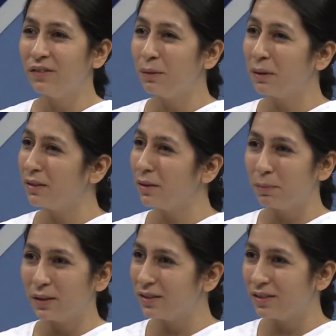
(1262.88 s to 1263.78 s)
even met the
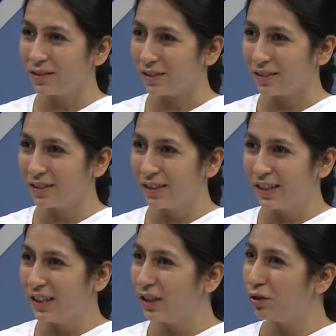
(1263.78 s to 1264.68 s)
person.
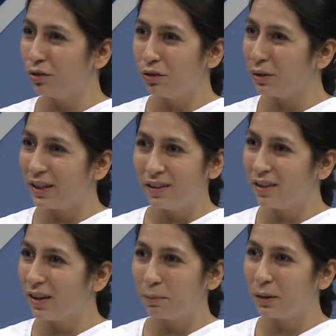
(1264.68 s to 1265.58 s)
Yeah. You don't know
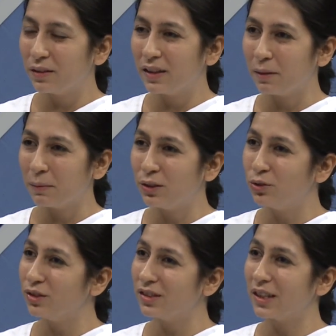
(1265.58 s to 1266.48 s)
anything about them and
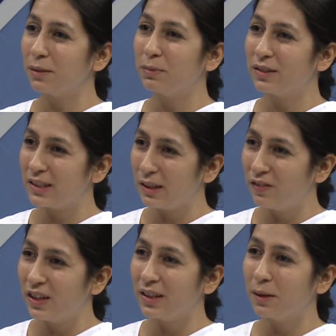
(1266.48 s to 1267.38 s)
you just start
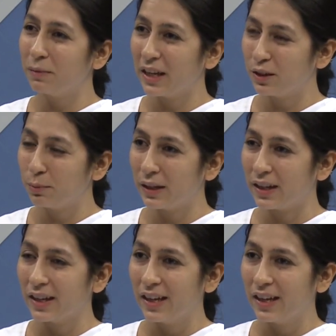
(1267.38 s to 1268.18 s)
perceiving them that way.